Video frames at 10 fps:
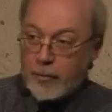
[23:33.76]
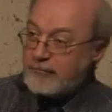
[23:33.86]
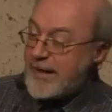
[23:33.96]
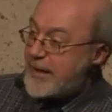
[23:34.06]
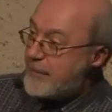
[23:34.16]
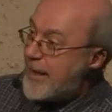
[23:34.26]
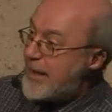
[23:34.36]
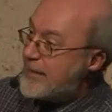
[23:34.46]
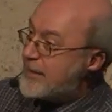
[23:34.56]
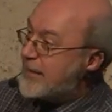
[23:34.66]
already
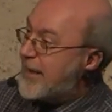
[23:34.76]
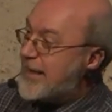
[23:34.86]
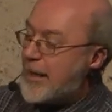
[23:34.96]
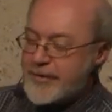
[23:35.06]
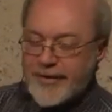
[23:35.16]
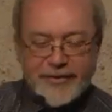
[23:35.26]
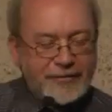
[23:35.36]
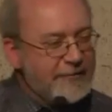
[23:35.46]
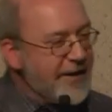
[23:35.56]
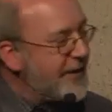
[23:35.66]
made and laid out in
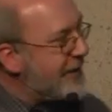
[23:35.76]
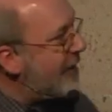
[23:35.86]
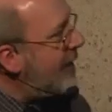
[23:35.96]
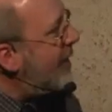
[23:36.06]
streets.